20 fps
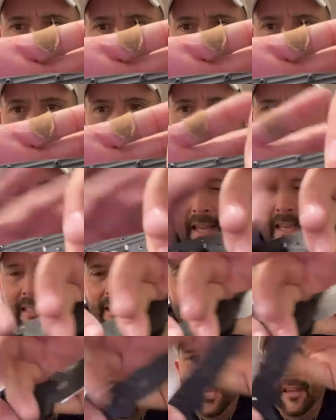very
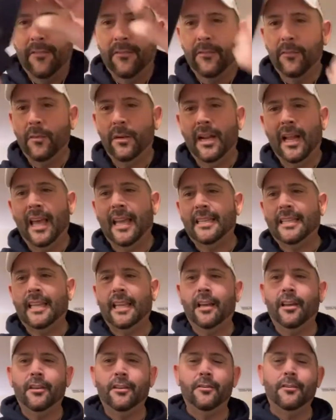nice knife. When I
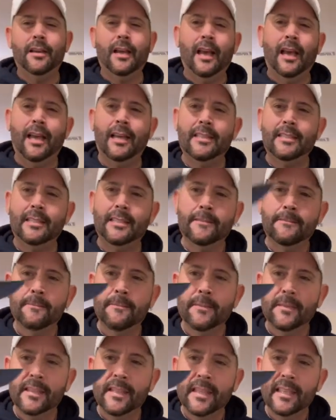tell you guys
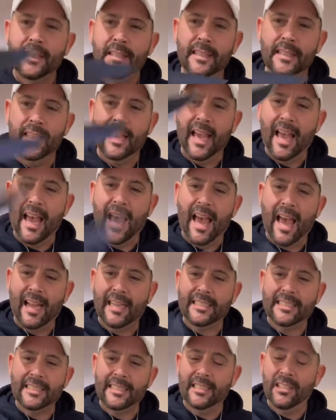the
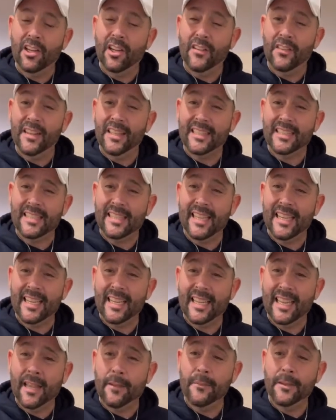action on this
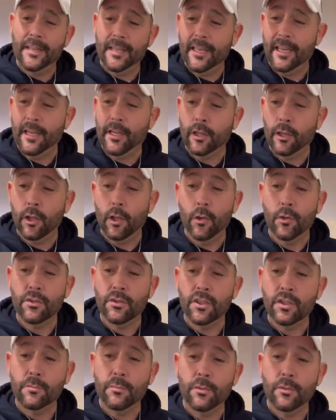thing, I mean, it closes